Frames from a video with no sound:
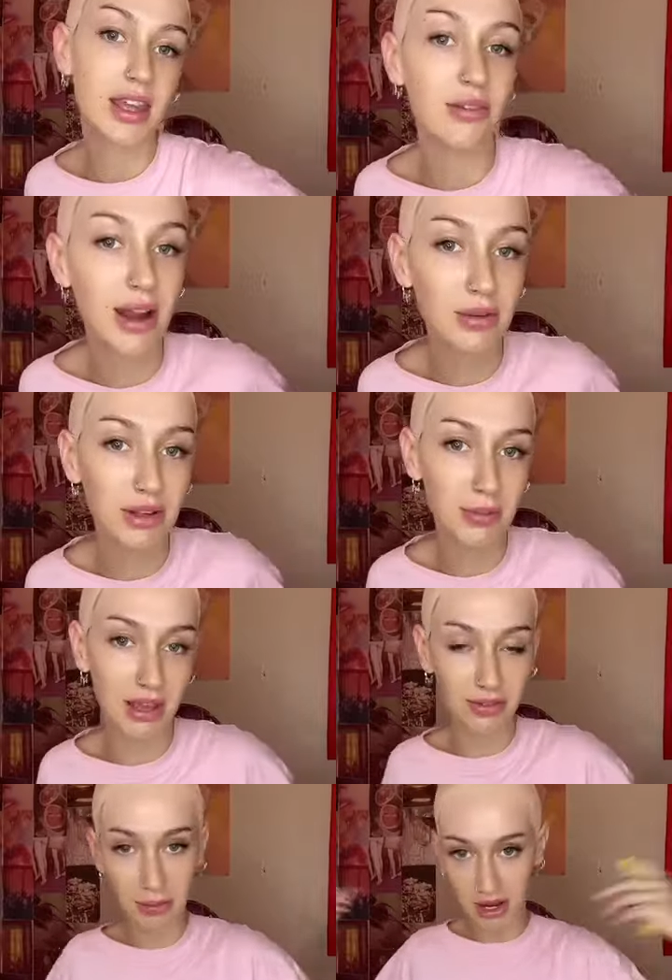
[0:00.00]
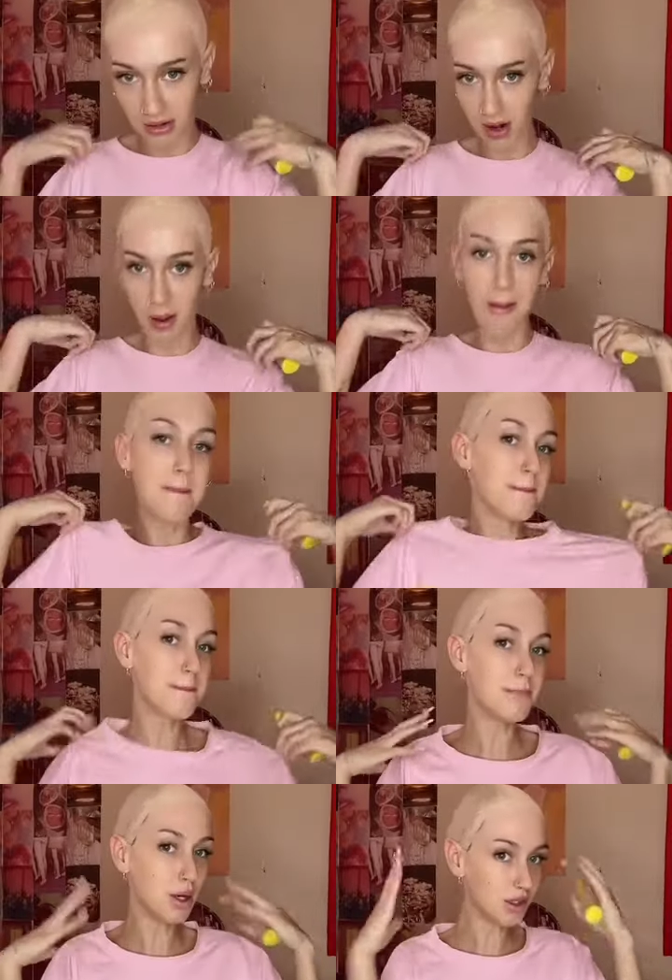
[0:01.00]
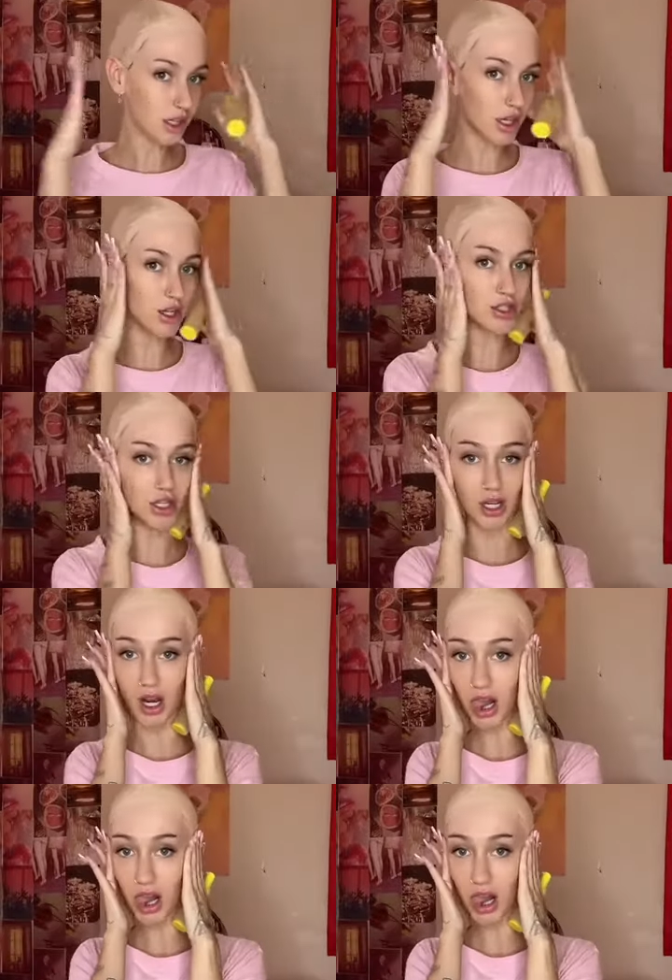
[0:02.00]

ready with me for Mardi Gras bold edition.